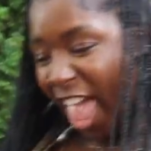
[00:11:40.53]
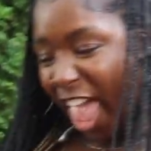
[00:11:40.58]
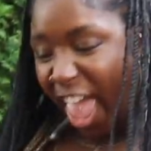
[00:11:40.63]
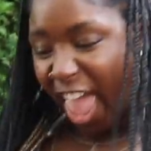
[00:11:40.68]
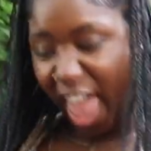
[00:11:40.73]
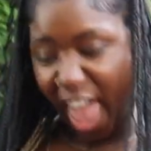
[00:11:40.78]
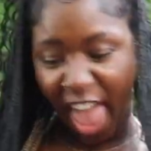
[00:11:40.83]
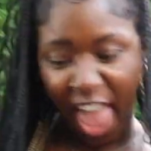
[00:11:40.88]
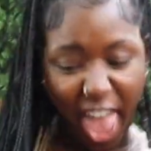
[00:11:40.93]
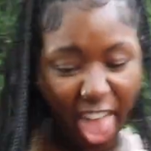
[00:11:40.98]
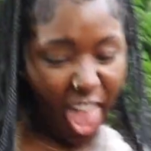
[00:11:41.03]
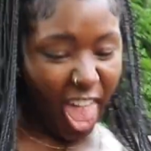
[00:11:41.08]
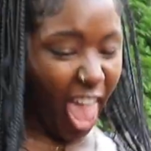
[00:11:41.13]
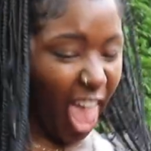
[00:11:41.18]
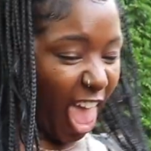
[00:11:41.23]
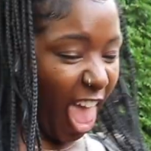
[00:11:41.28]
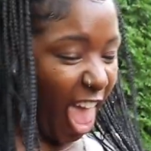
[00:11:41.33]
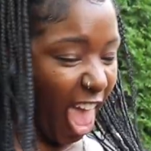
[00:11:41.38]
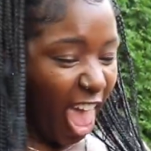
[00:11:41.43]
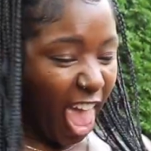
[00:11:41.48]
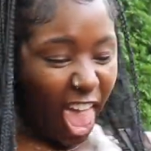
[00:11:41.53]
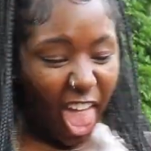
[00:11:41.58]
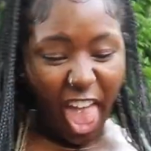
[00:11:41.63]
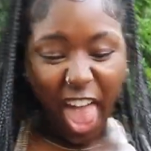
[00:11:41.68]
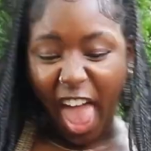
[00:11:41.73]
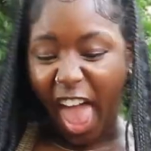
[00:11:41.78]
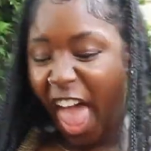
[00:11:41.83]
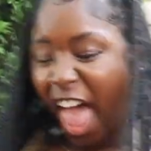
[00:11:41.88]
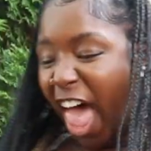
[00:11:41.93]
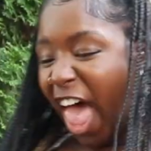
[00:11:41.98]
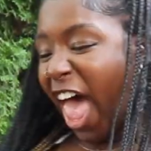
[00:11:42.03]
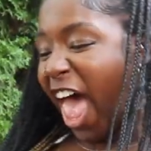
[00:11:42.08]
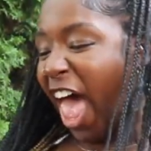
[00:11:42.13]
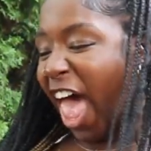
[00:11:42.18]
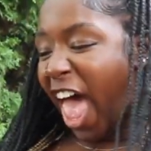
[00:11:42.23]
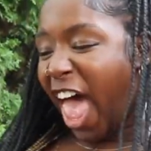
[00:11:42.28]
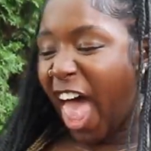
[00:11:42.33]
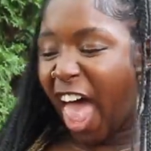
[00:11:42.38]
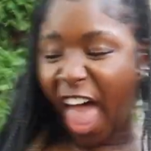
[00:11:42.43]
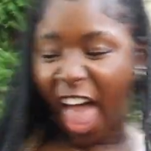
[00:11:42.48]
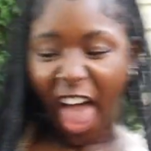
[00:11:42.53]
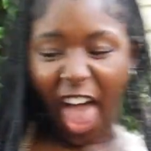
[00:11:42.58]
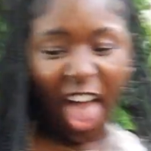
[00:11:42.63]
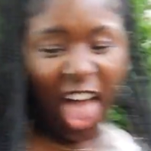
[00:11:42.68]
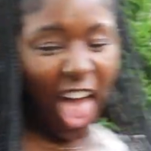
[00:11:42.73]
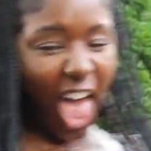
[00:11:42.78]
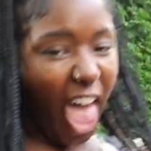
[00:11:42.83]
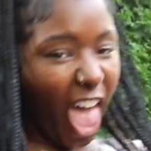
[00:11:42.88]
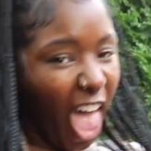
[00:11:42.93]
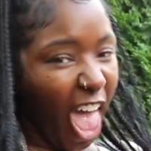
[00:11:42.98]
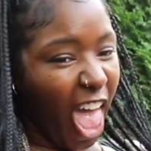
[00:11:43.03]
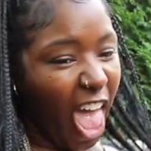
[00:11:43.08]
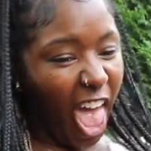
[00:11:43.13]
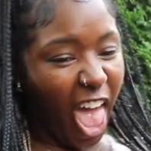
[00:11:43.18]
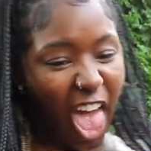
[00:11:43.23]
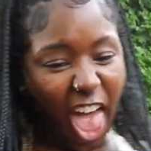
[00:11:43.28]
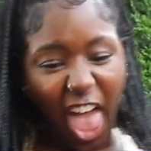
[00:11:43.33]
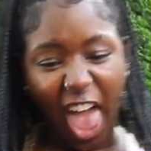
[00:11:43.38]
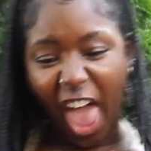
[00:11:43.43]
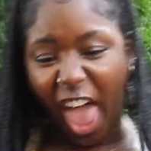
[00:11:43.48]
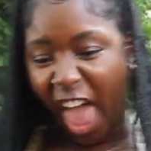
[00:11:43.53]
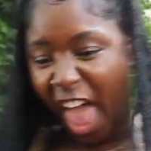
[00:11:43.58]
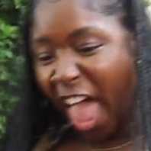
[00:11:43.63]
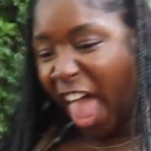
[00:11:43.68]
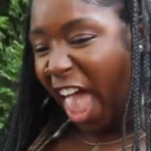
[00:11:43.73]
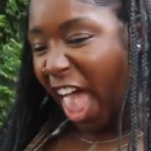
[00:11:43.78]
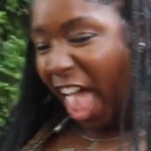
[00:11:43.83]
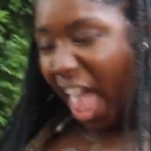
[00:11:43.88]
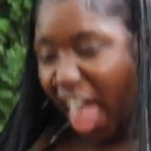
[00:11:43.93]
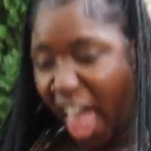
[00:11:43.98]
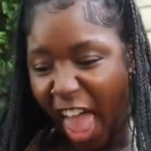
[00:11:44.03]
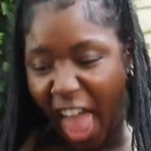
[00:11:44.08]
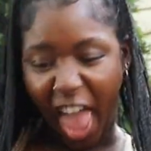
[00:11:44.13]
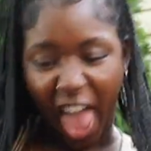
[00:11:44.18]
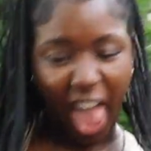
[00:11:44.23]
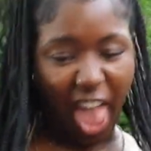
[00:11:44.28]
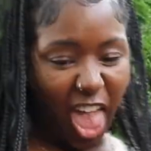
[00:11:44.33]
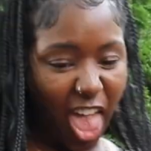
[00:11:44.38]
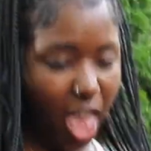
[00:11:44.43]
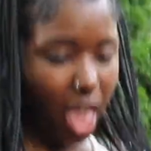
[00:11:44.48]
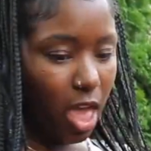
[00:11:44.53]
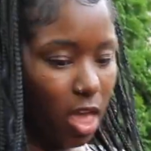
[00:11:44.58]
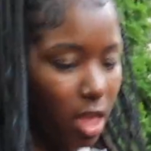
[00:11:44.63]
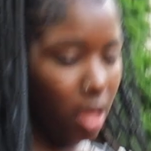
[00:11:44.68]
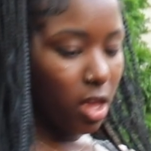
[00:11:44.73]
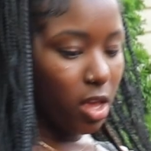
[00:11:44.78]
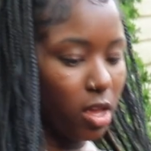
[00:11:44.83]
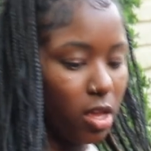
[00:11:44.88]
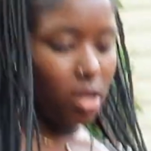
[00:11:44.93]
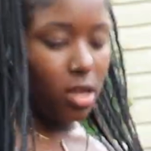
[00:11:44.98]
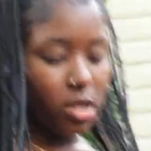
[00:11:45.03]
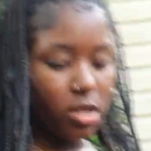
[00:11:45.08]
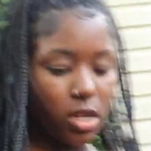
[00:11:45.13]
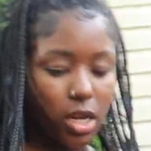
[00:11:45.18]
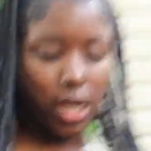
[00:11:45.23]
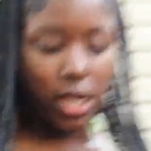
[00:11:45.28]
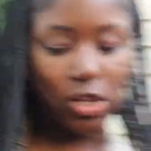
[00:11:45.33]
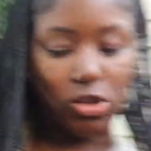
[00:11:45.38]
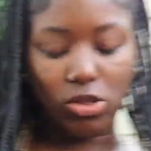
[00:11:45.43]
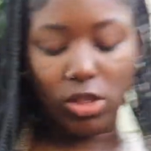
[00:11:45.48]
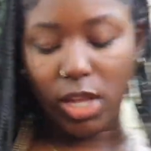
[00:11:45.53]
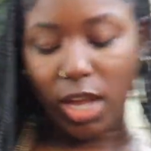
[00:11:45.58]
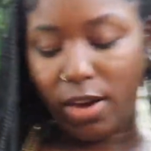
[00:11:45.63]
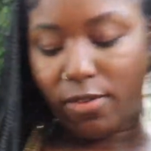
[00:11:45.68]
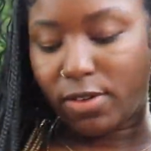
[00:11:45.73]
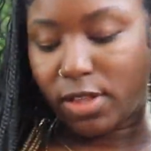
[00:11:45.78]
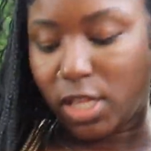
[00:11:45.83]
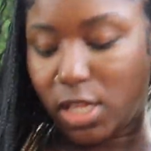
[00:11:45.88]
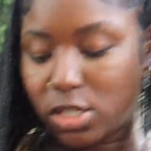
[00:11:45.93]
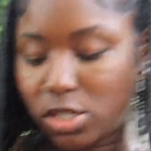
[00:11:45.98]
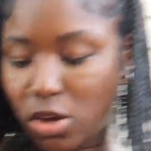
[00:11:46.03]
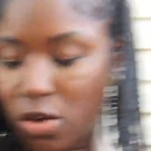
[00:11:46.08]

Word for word: Oh oh you think everything up. everything's